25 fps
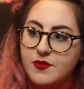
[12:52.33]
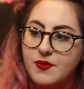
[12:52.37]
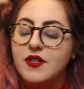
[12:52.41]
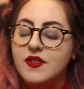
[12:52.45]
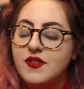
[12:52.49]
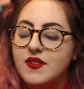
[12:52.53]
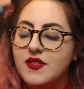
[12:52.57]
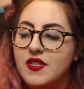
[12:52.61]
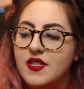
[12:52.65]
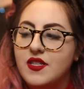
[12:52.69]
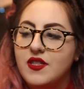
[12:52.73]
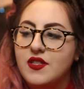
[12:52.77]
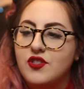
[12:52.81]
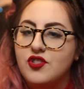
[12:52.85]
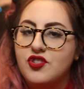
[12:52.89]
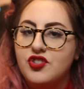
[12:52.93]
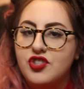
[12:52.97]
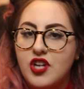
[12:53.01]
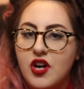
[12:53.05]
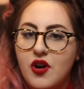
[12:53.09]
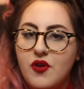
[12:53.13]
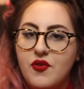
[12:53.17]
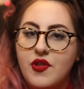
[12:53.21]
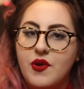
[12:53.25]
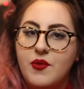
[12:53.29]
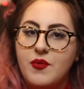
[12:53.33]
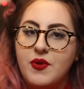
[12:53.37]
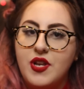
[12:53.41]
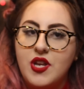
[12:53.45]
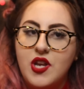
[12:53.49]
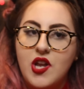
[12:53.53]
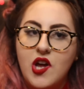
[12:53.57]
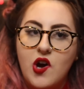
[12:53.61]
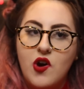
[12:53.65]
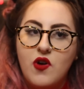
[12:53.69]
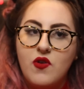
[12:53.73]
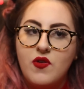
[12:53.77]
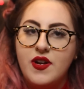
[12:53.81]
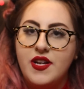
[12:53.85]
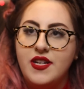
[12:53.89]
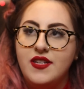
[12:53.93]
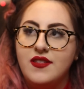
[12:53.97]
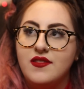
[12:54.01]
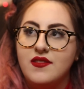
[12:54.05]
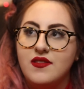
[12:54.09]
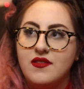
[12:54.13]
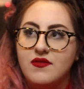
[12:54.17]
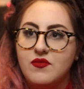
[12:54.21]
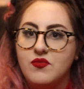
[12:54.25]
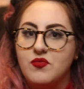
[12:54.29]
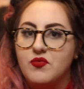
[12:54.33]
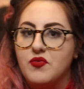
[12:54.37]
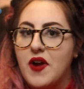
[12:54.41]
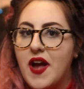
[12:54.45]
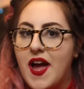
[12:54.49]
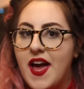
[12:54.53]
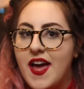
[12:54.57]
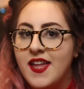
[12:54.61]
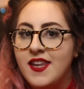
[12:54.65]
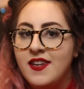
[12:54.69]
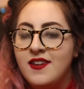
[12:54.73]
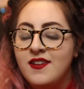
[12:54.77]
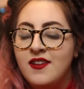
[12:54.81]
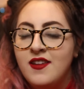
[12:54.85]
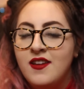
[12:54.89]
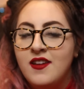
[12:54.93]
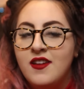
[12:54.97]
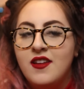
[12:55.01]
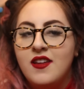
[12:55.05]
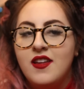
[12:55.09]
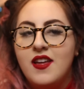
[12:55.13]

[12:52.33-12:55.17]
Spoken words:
person in the show that we know is Ren.